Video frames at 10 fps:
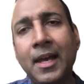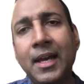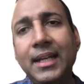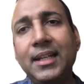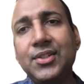
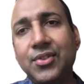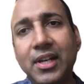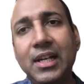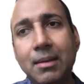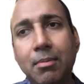It is
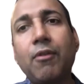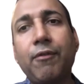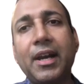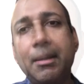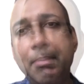really about
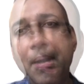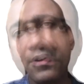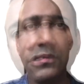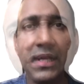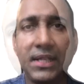finding patterns.
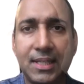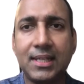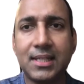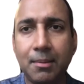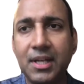Let's say
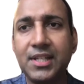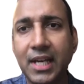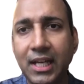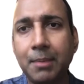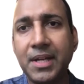somebody's
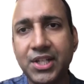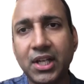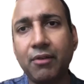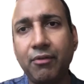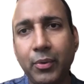getting a paycheck
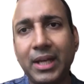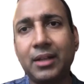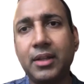every week.